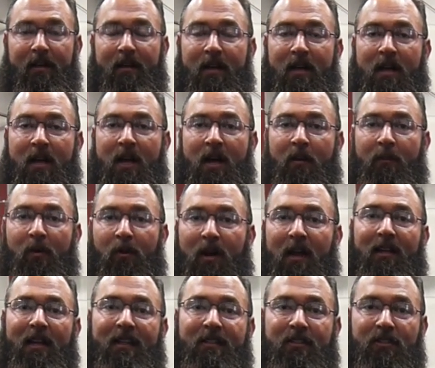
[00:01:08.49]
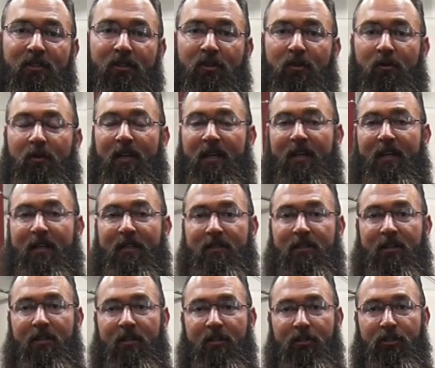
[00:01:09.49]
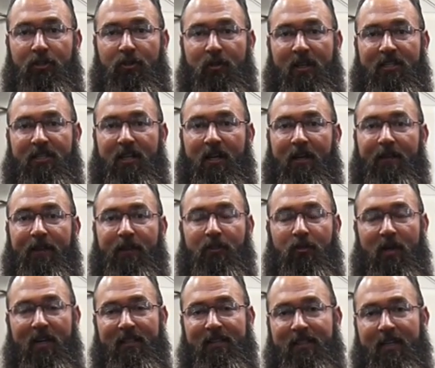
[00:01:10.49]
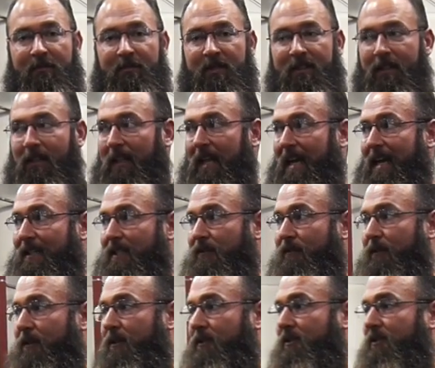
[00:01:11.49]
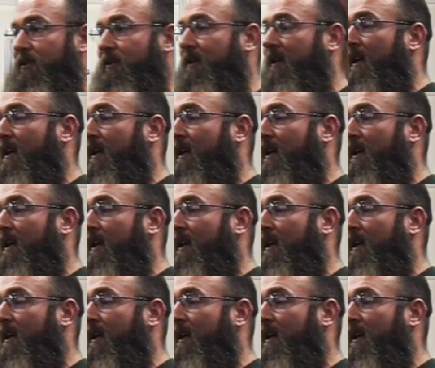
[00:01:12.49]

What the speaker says: But what I like to do is stretch out the triceps and the lats first.